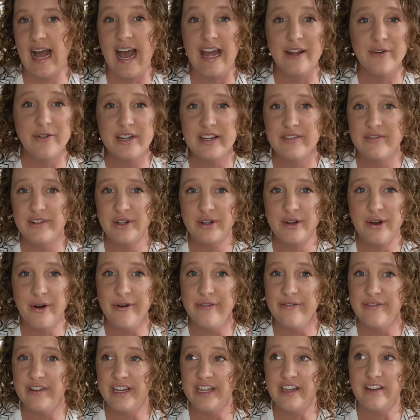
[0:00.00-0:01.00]
I don't even know
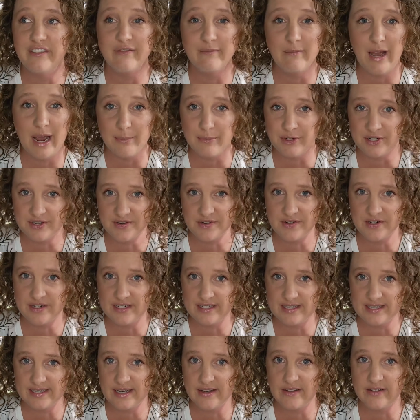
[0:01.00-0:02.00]
if any of my books are going
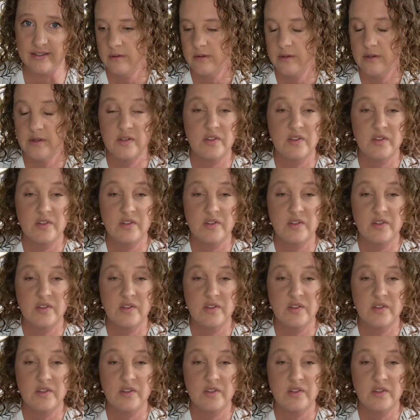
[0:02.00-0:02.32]
to sell.